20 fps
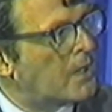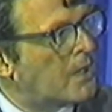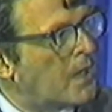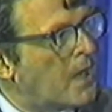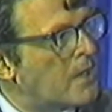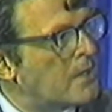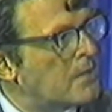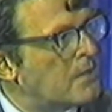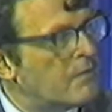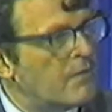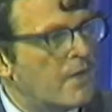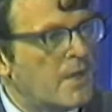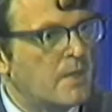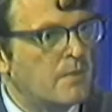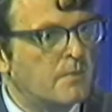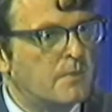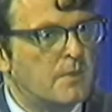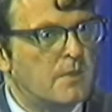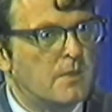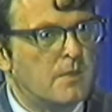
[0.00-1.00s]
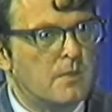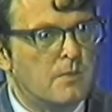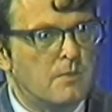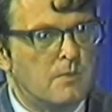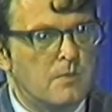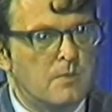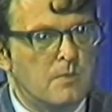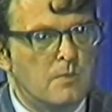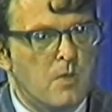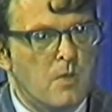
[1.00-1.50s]
kind of developed a
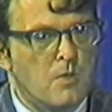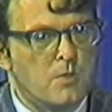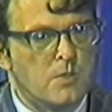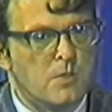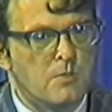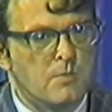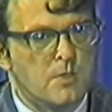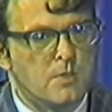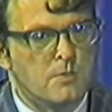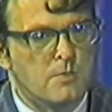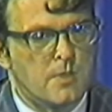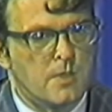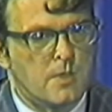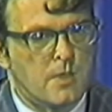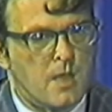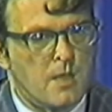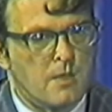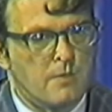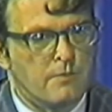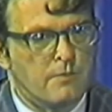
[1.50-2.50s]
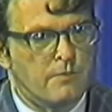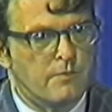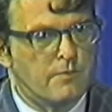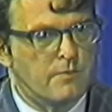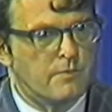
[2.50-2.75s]
notion which we kind of